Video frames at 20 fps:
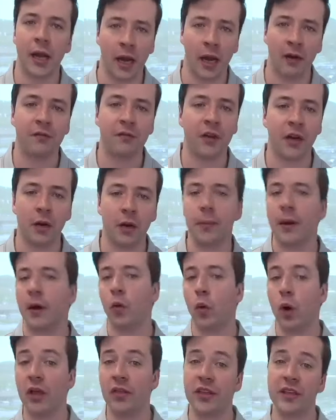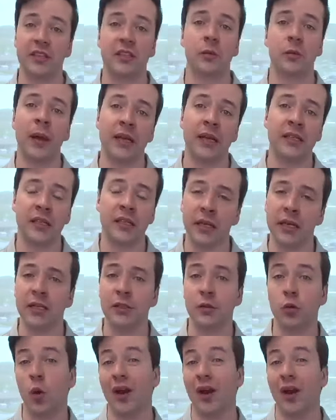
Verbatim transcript: confident about what this space is,